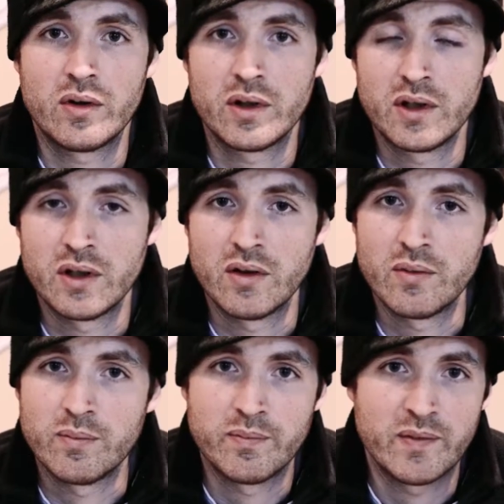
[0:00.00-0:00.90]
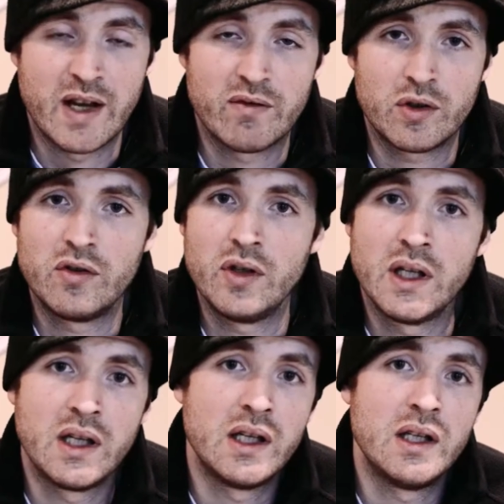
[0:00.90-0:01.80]
you know,
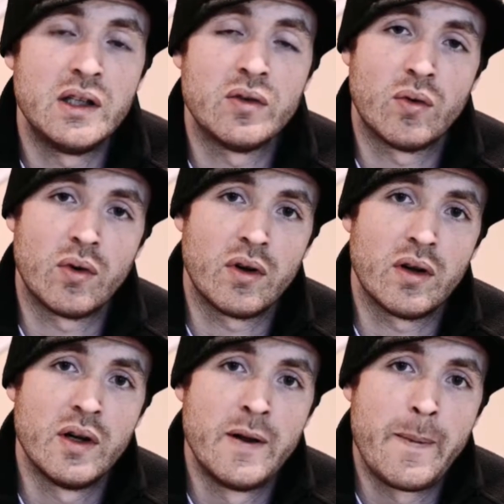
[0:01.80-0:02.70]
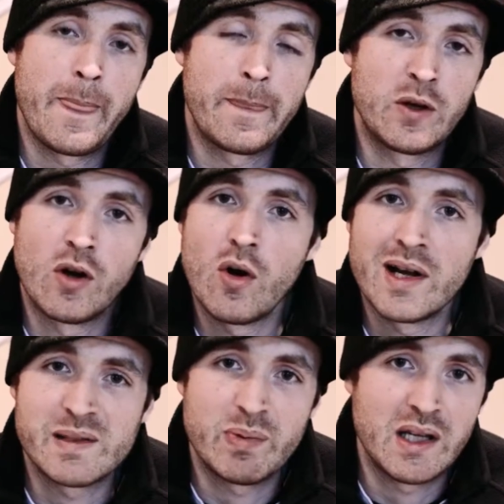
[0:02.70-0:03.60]
Evergreen or, you know,
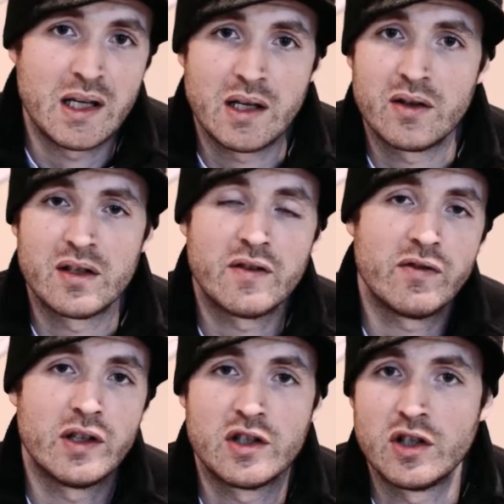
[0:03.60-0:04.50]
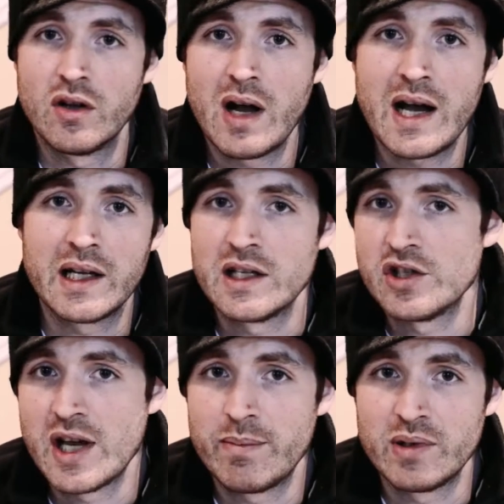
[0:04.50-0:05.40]
OSP, the different, you know, high-end
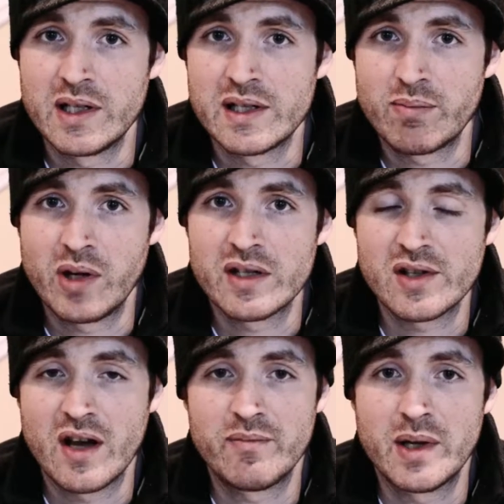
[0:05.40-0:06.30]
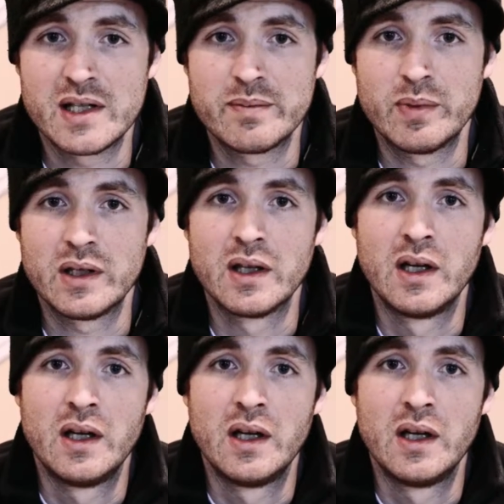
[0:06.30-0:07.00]
Japanese brand soft baits, but